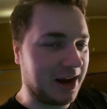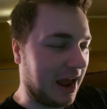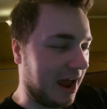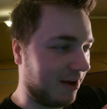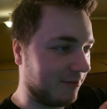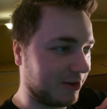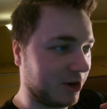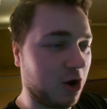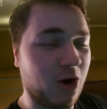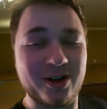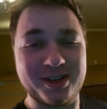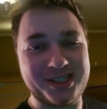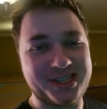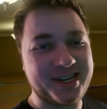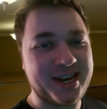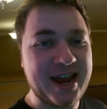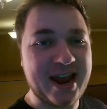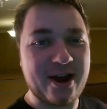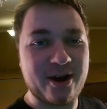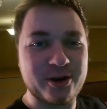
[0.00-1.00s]
to have a
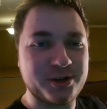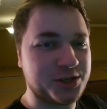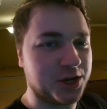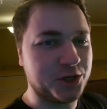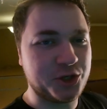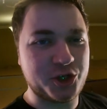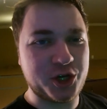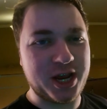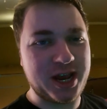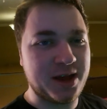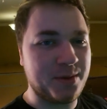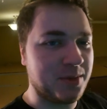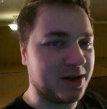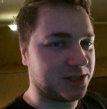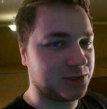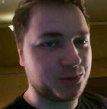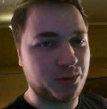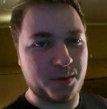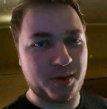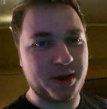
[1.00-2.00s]
concierge, a gym, a
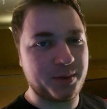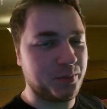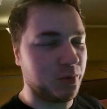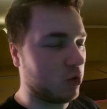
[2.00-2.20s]
swimming